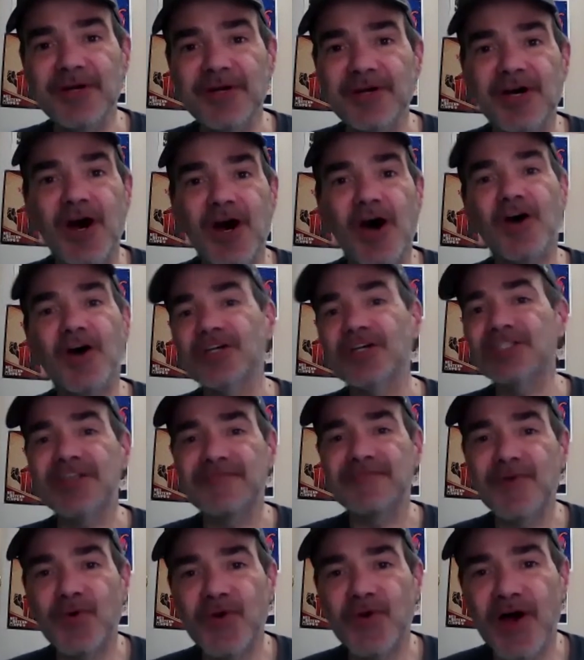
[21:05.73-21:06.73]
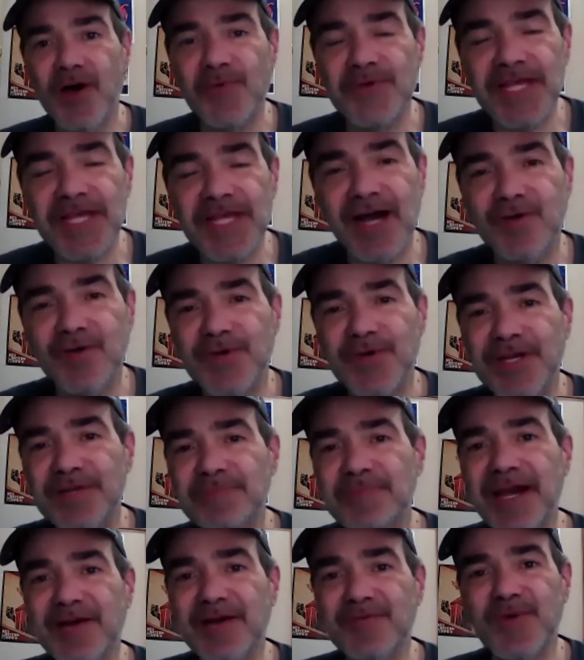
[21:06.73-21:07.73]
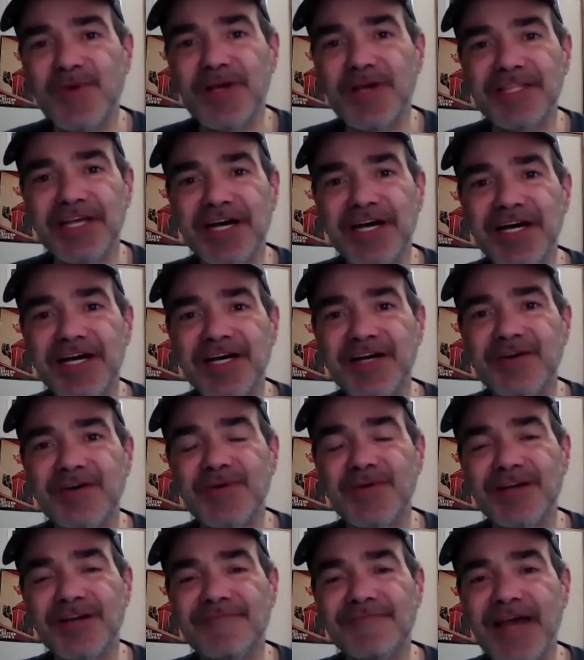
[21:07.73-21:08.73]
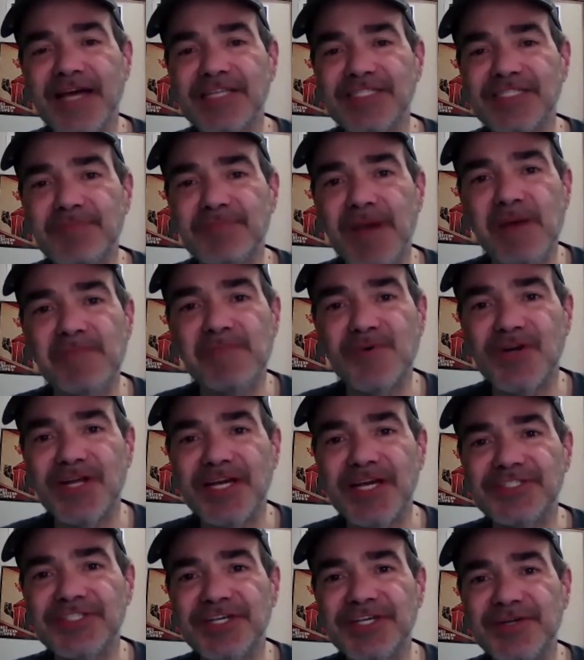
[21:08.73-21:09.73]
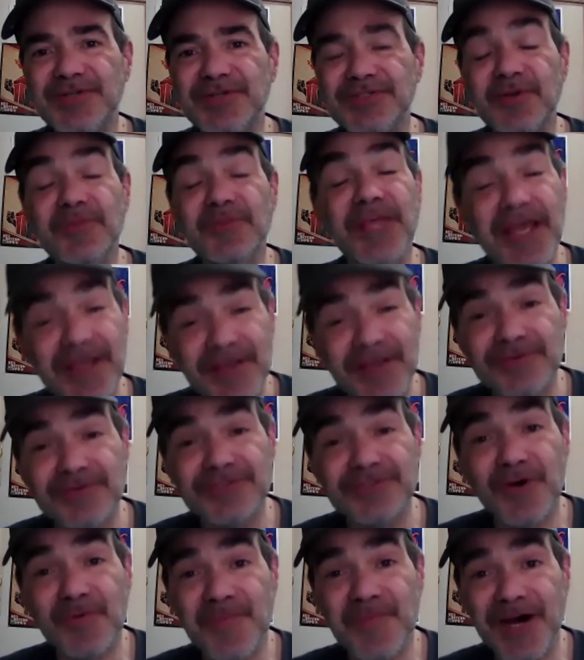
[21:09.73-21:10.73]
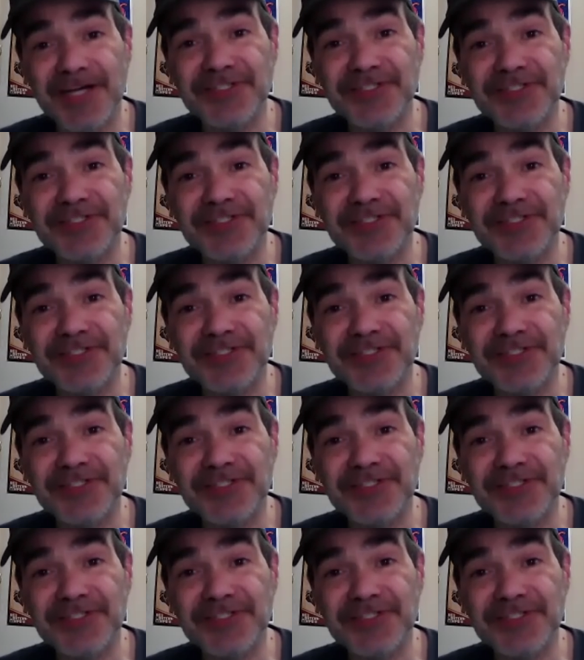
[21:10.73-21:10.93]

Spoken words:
all the stuff going on with Halloween Man with our fans at Popcorn HQ. So thank you so much.